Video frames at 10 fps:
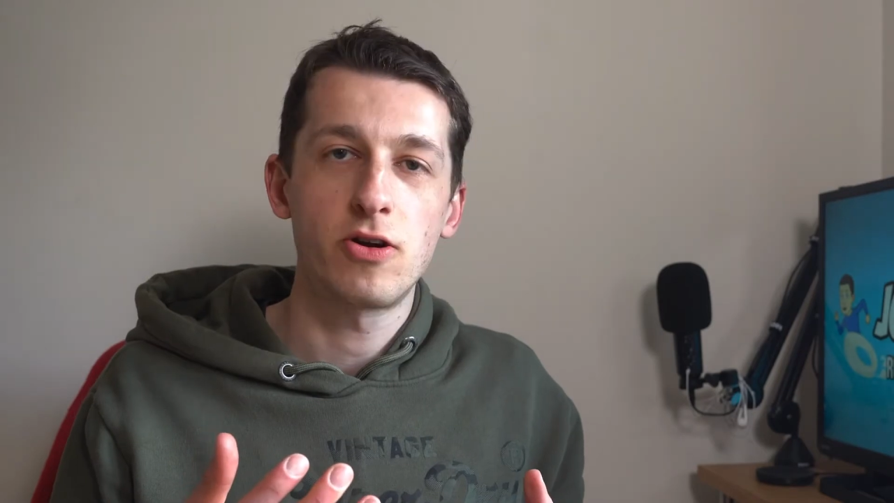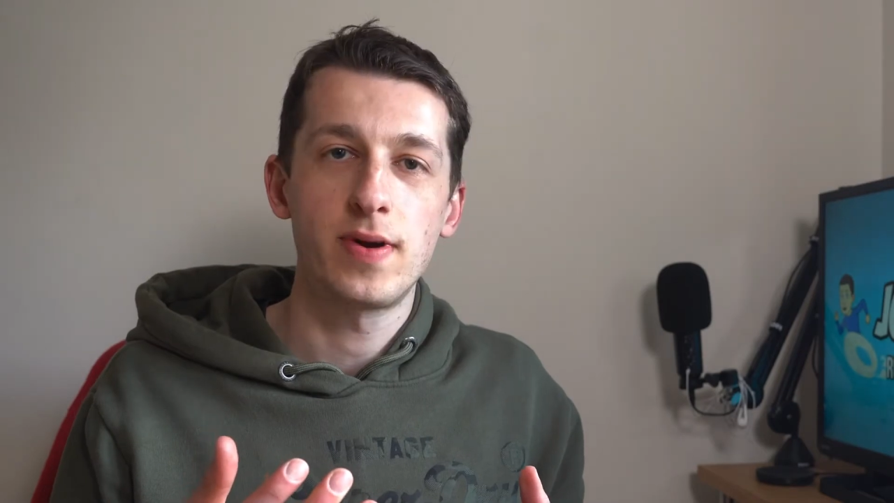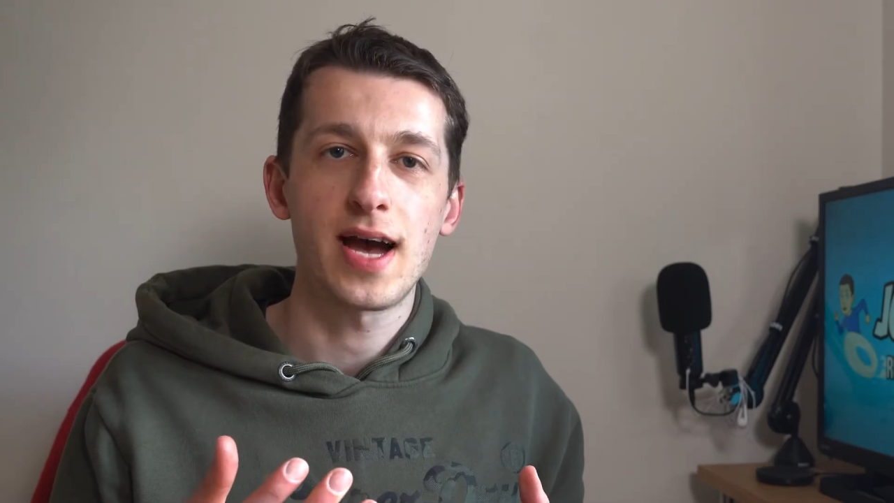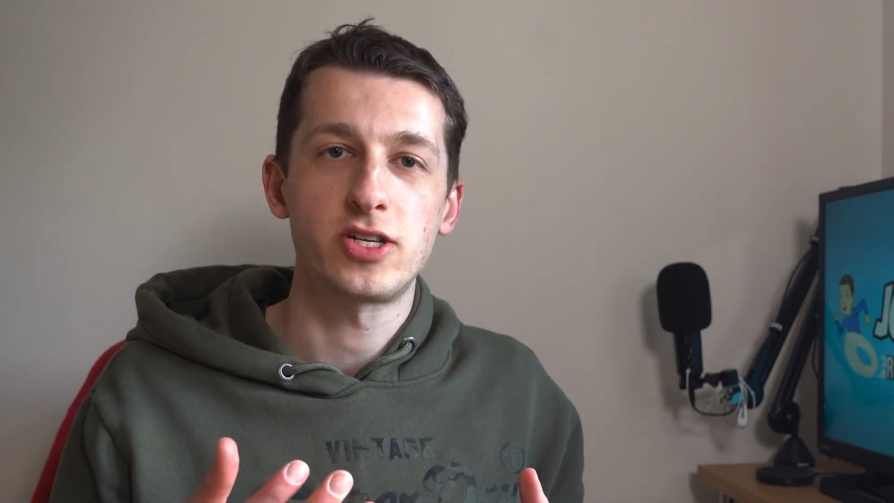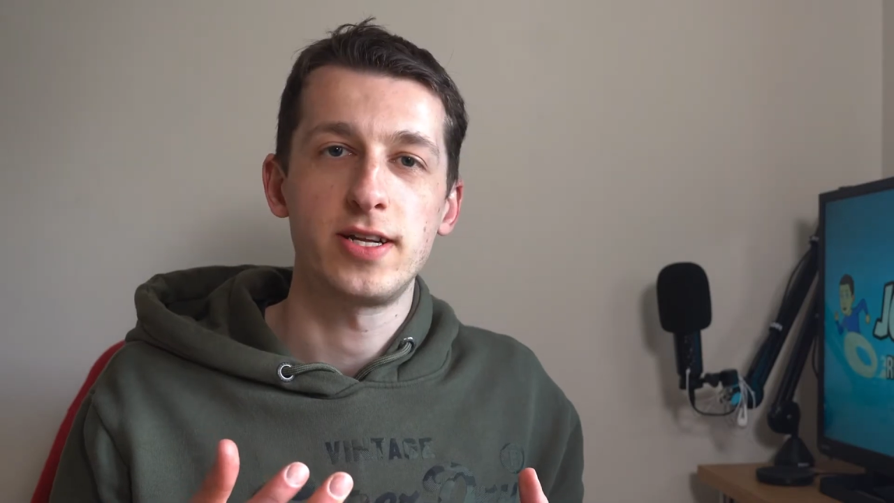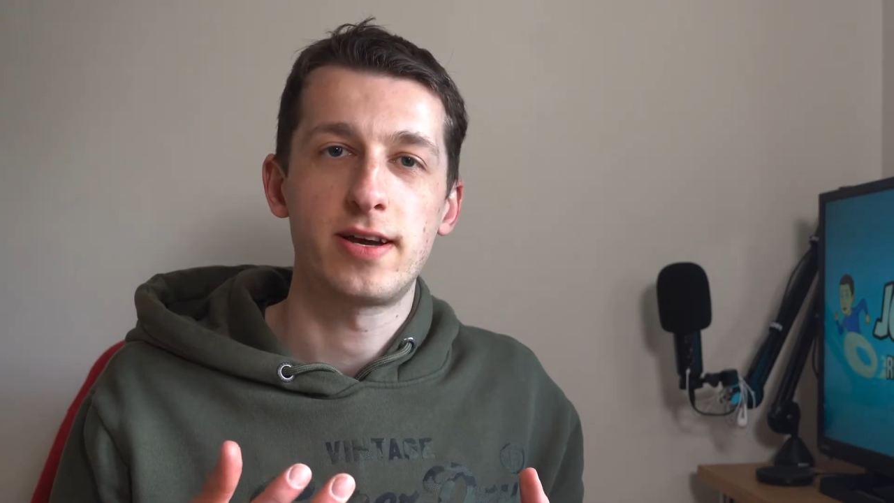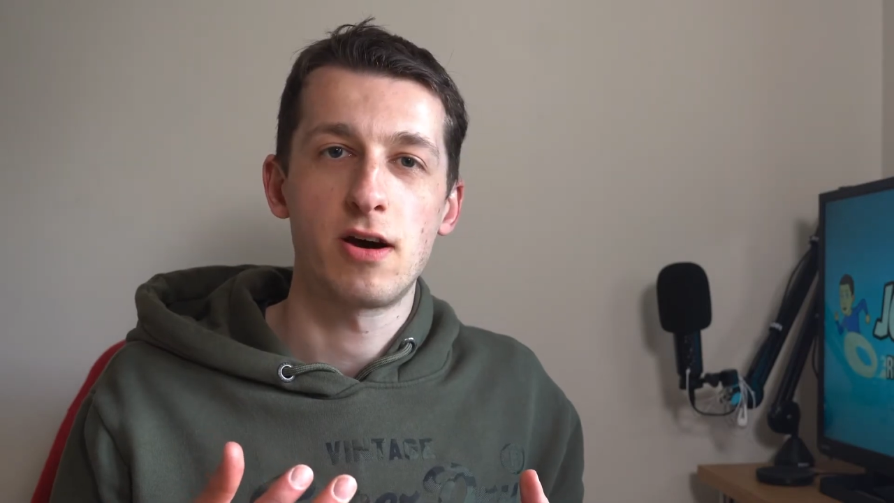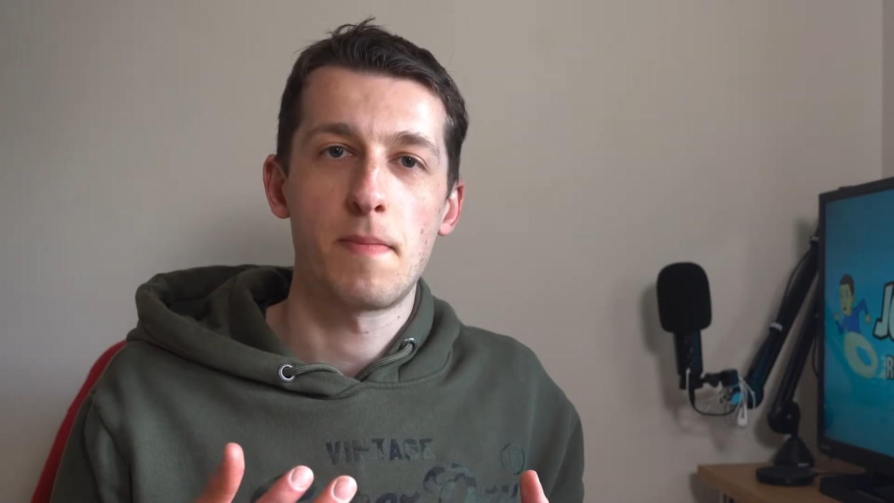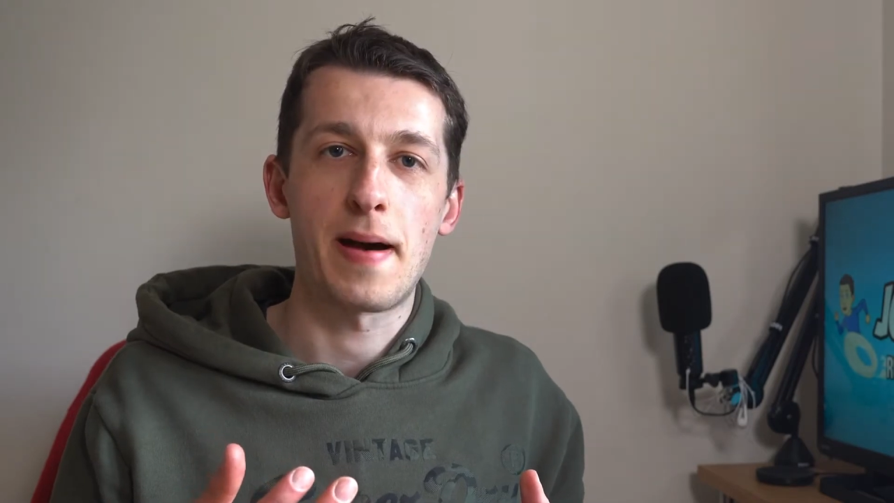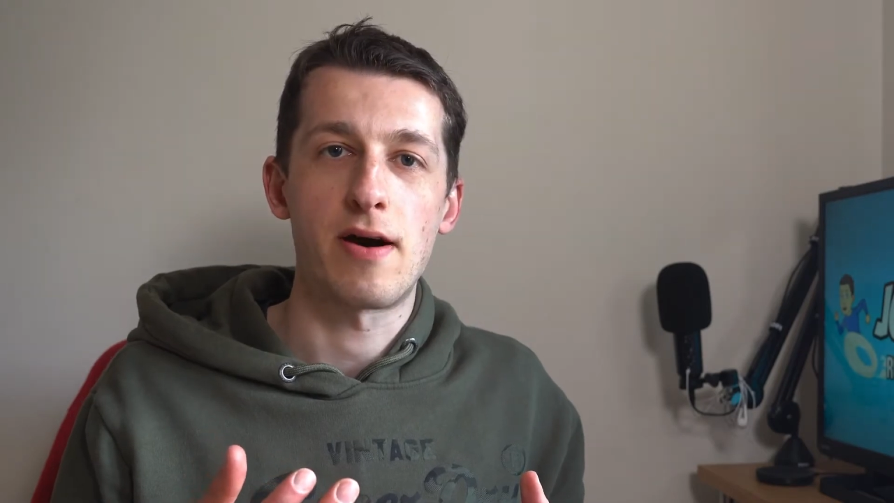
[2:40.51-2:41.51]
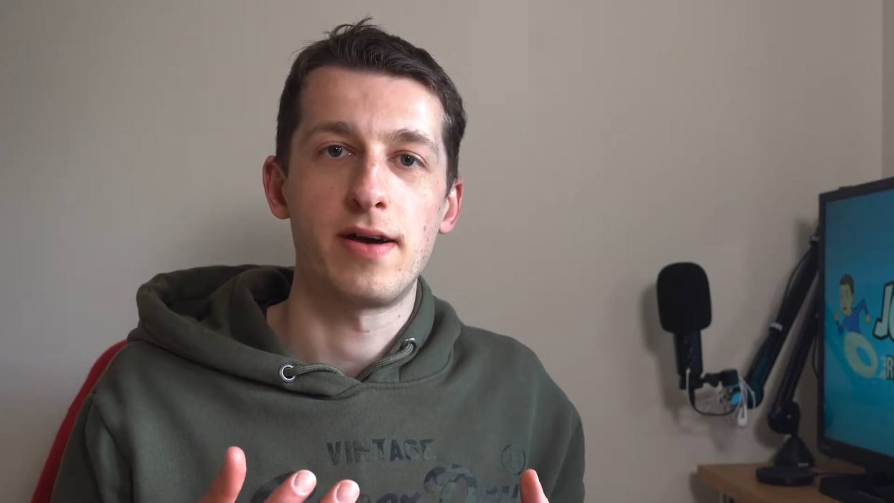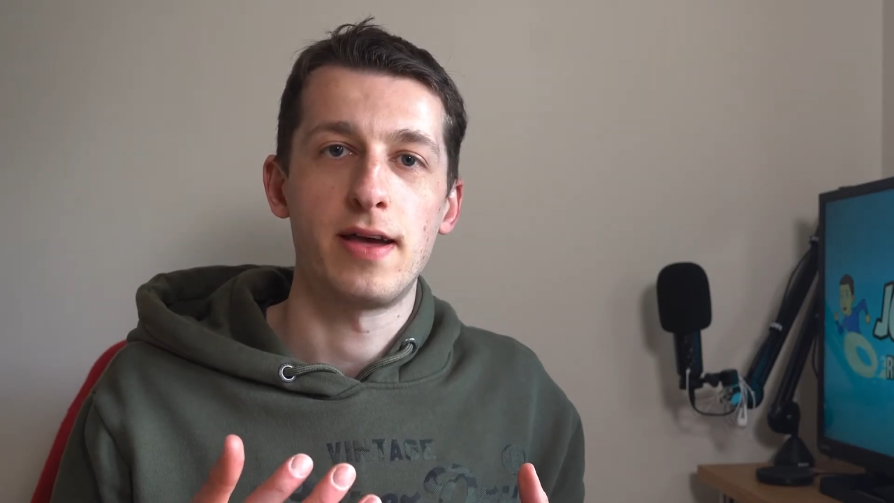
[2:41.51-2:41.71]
do we actually go about